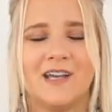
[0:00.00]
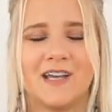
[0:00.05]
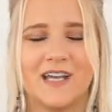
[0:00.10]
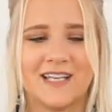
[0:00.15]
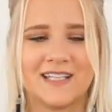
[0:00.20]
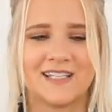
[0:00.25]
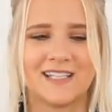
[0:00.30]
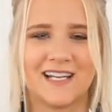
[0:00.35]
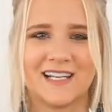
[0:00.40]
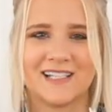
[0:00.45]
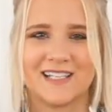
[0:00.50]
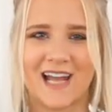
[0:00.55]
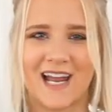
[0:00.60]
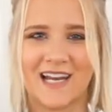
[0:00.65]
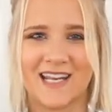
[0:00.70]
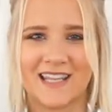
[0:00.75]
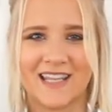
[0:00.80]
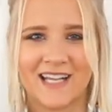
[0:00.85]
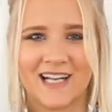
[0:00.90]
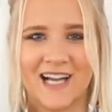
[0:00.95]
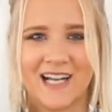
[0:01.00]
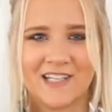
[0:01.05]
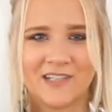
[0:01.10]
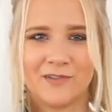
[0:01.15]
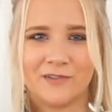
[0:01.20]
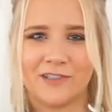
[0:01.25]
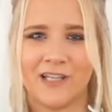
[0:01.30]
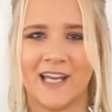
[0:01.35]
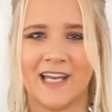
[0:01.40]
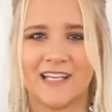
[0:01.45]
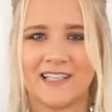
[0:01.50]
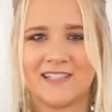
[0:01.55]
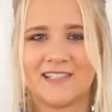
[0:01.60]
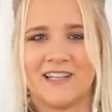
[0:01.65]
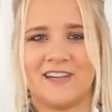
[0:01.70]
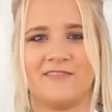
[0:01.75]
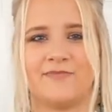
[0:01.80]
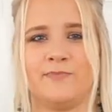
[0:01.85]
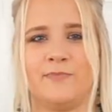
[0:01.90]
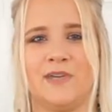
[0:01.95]
it's an anxiety thing. I don't like
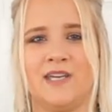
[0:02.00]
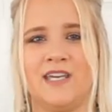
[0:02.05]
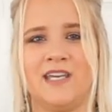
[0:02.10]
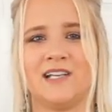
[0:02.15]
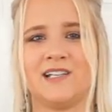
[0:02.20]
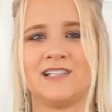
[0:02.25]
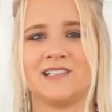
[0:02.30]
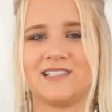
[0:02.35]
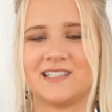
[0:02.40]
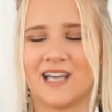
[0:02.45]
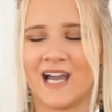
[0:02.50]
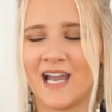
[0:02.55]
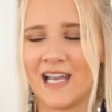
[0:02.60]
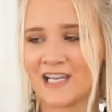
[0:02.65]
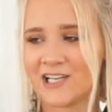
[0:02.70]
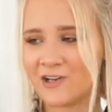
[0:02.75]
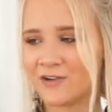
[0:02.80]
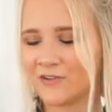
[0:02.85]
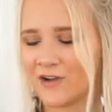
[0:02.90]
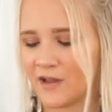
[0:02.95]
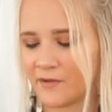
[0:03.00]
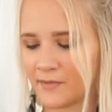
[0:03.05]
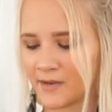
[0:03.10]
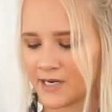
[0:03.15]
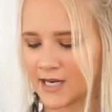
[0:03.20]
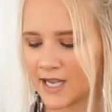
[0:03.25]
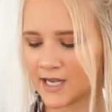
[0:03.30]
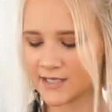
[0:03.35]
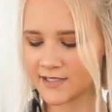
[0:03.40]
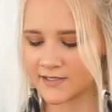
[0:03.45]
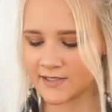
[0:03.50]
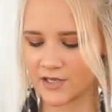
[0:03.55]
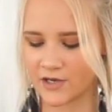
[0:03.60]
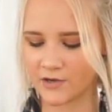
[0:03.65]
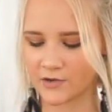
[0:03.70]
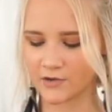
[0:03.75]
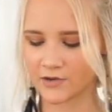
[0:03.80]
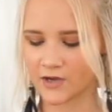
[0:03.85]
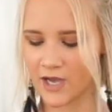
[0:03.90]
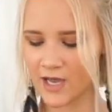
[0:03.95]
stuff being tight around my neck,
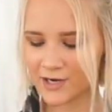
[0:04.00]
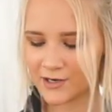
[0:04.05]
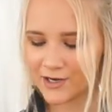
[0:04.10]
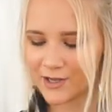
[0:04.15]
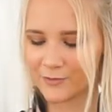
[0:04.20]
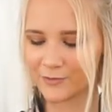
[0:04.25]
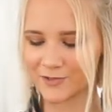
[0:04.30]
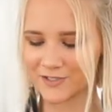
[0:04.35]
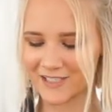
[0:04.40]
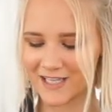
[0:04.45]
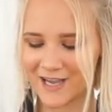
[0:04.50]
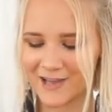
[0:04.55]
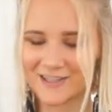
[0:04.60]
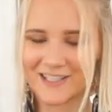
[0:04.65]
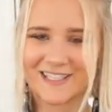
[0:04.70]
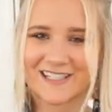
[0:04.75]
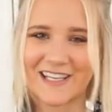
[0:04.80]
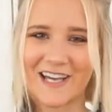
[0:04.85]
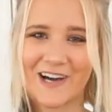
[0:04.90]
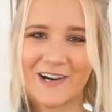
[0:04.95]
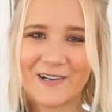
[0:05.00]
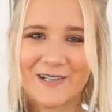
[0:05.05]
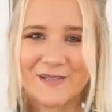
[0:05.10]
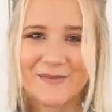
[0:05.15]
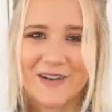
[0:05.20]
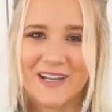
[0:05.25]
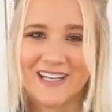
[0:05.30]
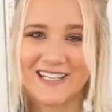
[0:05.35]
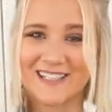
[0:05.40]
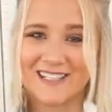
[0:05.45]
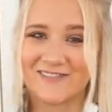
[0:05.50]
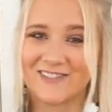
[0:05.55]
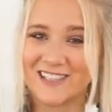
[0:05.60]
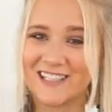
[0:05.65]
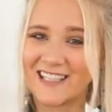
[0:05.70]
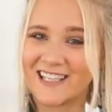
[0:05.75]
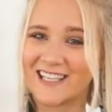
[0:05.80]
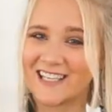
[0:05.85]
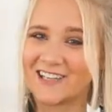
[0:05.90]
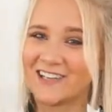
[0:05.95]
so I don't know. We'll see how this goes, but it's
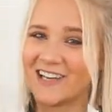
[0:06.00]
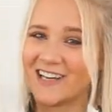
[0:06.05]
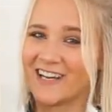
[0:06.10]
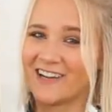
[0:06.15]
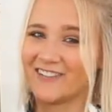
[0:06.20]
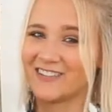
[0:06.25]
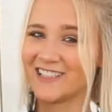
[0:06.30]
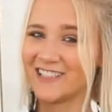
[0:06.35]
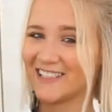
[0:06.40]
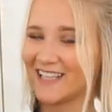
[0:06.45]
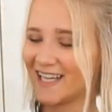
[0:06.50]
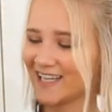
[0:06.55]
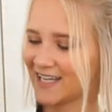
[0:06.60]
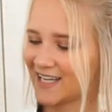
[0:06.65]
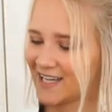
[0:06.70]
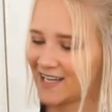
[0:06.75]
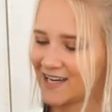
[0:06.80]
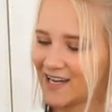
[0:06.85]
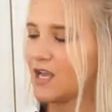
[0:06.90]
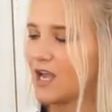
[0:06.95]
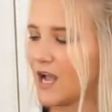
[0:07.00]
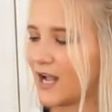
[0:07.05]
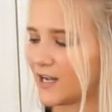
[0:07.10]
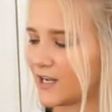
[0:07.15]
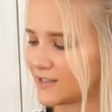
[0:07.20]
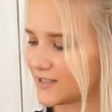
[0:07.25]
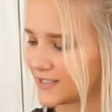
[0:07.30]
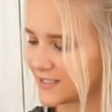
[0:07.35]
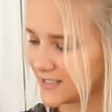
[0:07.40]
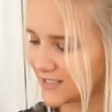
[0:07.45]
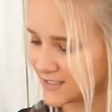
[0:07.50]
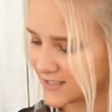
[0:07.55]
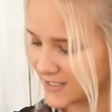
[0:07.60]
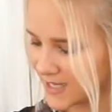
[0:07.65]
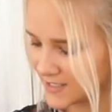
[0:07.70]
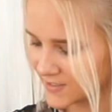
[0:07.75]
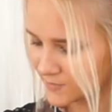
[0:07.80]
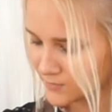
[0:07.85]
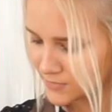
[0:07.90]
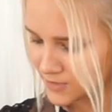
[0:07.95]
really cute and I really like it. I got this in a
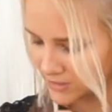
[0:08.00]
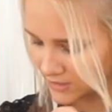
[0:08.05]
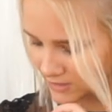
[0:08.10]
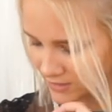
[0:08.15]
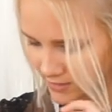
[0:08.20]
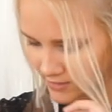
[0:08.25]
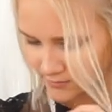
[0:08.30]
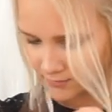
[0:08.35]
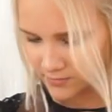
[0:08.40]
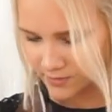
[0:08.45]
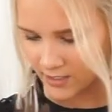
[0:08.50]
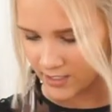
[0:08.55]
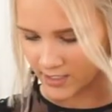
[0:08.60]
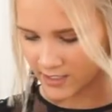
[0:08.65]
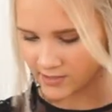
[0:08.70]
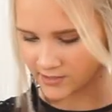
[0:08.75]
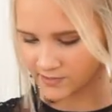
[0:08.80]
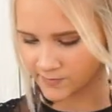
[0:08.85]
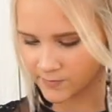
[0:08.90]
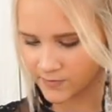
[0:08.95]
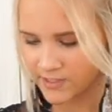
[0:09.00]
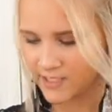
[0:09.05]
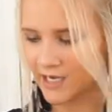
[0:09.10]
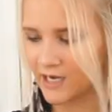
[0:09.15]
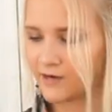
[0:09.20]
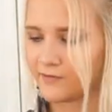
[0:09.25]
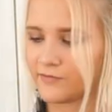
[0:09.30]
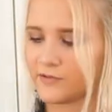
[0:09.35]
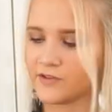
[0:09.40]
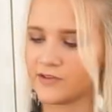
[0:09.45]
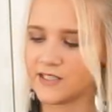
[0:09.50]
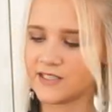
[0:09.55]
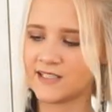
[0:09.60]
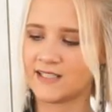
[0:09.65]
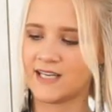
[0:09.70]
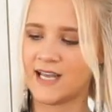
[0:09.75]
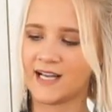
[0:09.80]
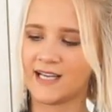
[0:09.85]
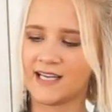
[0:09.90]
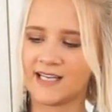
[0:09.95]
size medium, and be careful, this
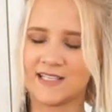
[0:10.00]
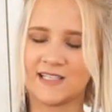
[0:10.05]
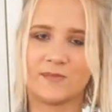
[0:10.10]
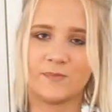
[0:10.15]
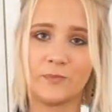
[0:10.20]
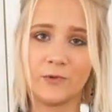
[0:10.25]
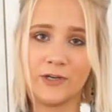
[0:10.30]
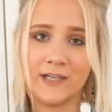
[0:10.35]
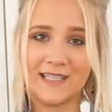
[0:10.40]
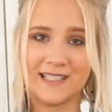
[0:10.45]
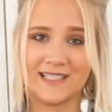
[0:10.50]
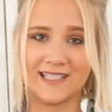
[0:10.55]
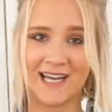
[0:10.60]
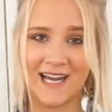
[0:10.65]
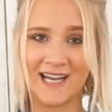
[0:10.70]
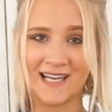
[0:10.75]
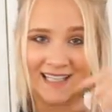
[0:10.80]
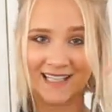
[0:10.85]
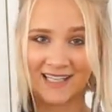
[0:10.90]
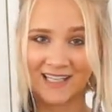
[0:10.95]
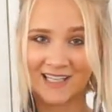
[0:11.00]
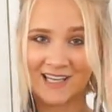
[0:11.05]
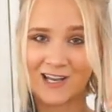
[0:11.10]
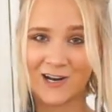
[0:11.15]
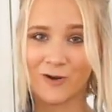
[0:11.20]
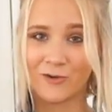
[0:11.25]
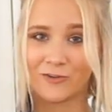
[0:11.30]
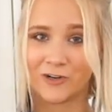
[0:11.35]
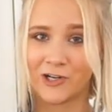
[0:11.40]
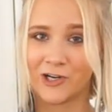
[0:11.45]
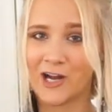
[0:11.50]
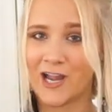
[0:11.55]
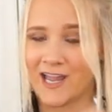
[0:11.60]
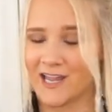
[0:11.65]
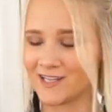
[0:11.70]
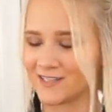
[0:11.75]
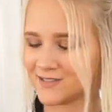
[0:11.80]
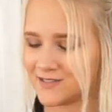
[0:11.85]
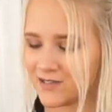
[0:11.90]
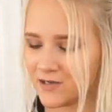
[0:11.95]
neck is pretty tight getting it over your
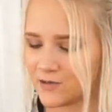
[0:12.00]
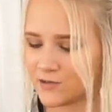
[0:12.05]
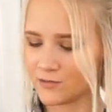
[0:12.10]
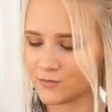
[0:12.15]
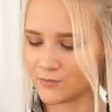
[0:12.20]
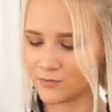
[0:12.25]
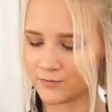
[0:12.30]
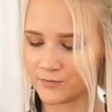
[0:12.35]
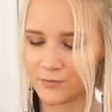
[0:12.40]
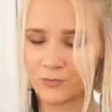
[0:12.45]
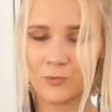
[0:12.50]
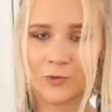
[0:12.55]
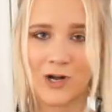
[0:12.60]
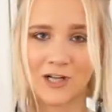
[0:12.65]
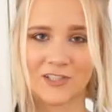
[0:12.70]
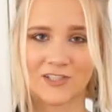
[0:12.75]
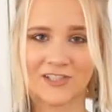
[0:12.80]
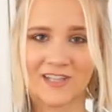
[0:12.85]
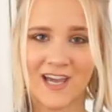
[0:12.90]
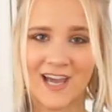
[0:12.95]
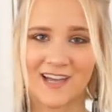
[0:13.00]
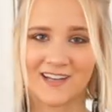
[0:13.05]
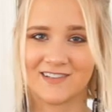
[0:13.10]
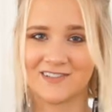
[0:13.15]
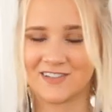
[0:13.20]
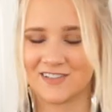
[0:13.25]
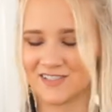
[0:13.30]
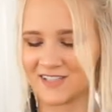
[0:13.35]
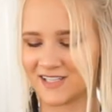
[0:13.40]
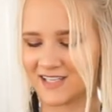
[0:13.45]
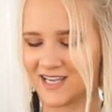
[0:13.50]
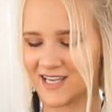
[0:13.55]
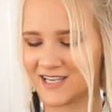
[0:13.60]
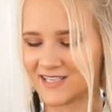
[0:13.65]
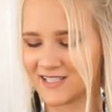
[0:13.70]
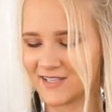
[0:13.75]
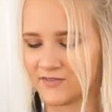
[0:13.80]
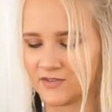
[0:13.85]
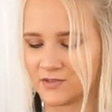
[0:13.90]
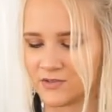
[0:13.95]
head, so watch that just in
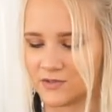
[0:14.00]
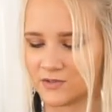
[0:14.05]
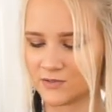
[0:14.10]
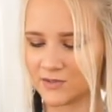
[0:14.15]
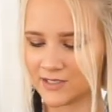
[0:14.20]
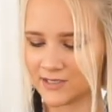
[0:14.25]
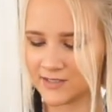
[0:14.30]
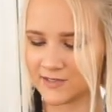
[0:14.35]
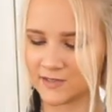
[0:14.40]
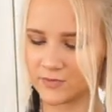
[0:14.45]
case if you do get the